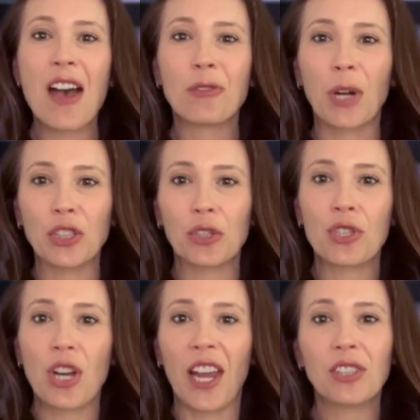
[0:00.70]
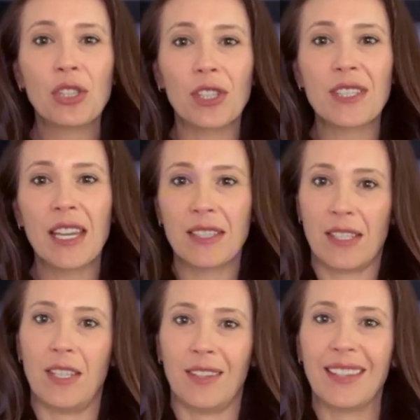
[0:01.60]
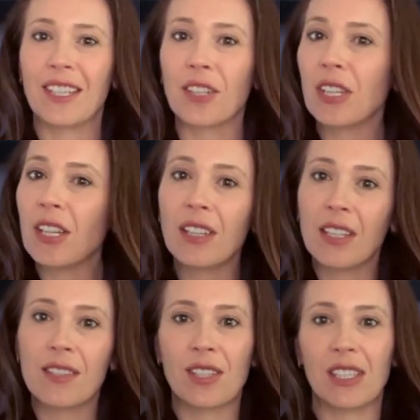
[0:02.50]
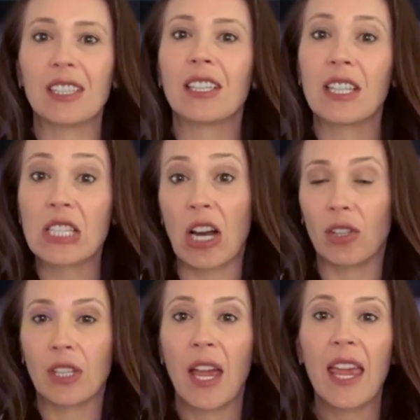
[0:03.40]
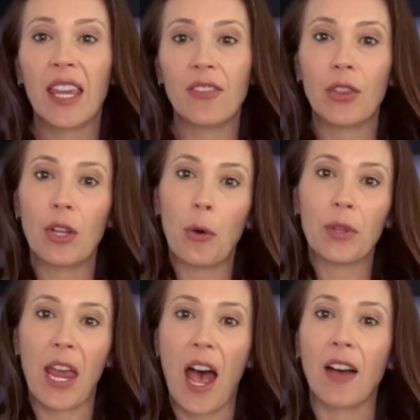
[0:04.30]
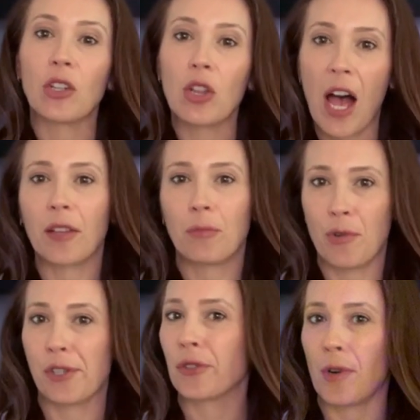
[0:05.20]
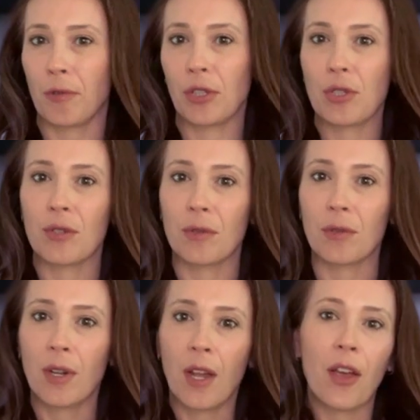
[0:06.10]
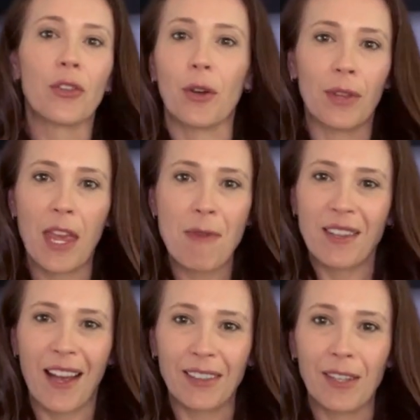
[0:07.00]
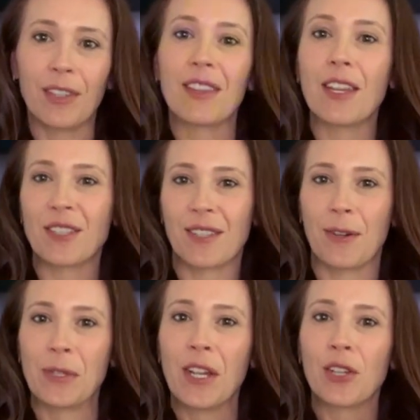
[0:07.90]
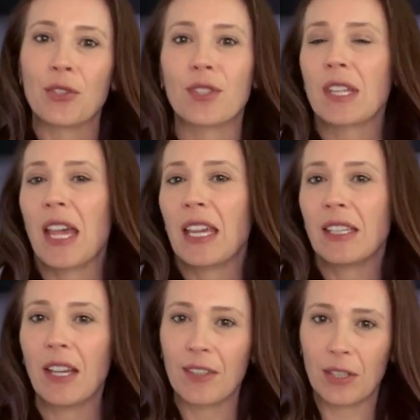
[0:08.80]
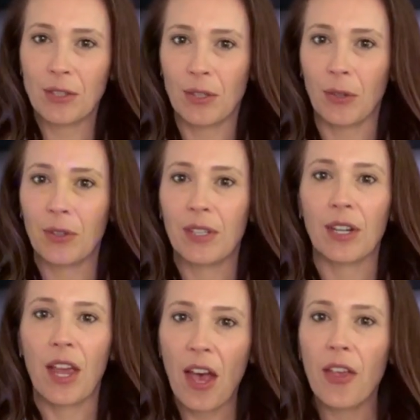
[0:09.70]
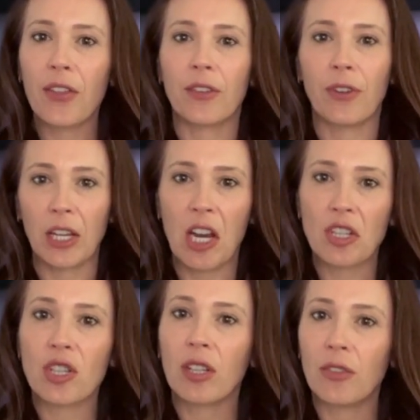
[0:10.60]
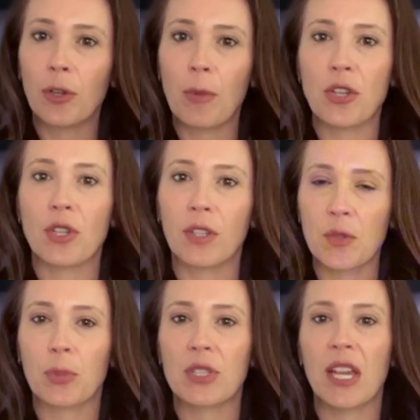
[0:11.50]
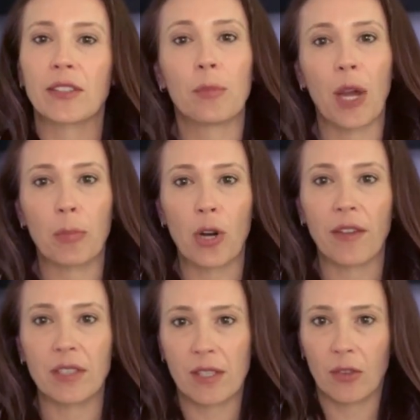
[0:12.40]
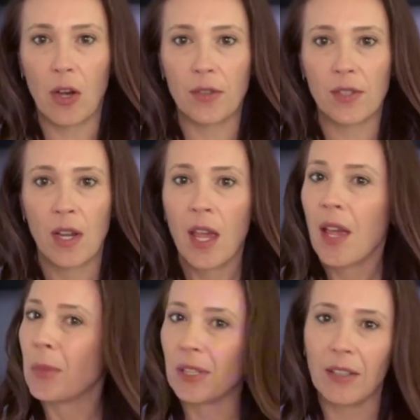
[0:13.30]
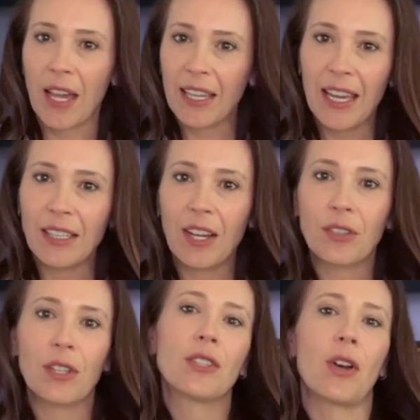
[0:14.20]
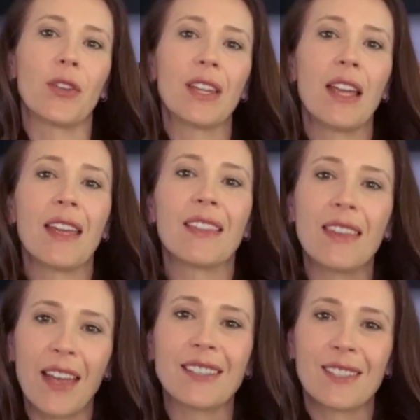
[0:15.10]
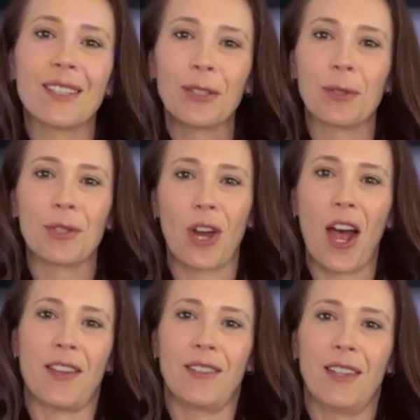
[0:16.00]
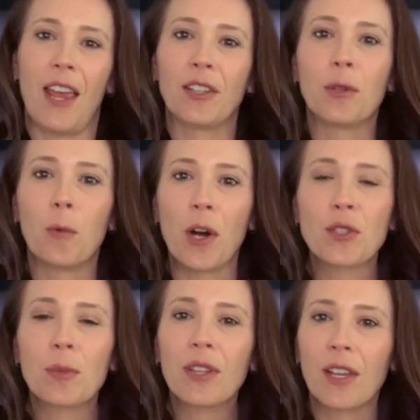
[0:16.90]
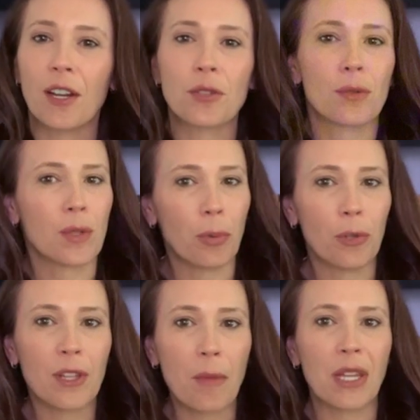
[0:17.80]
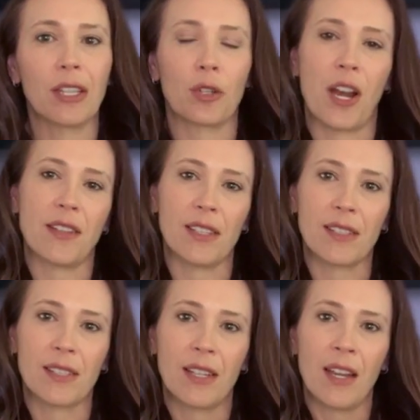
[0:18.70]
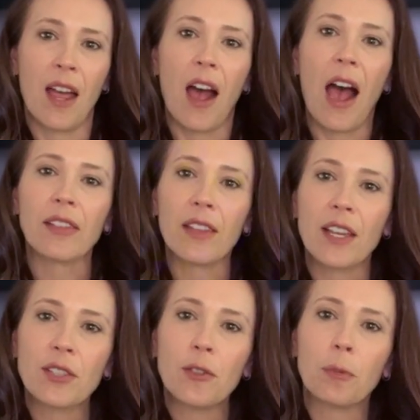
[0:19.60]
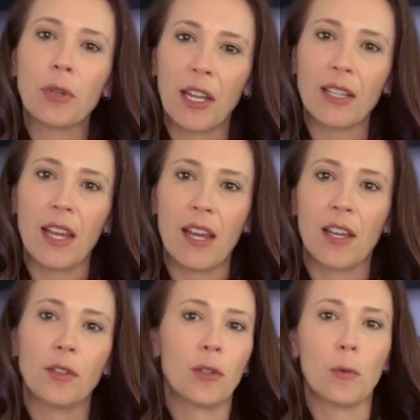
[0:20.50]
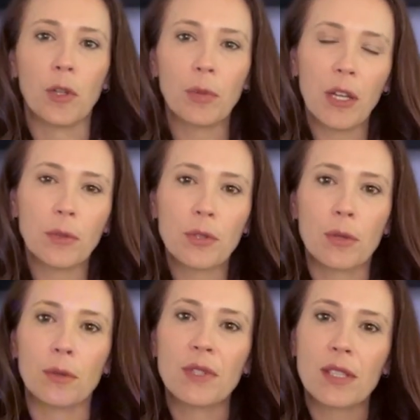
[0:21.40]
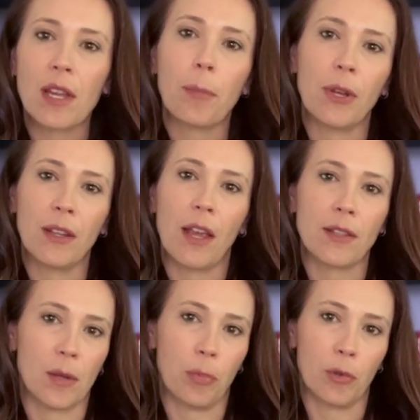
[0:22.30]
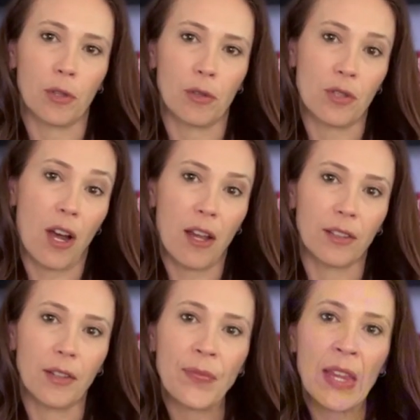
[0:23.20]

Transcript: When your child turns 18, they're legally considered an adult, even though they have a lot more growing to do, though they may not even think so. Just like any other adult, their health and financial information is protected by privacy laws. But unlike any other adult, that's still your child, and you want to be there to support them in a crisis. Unless you've planned ahead, you won't be able to step in and support your child.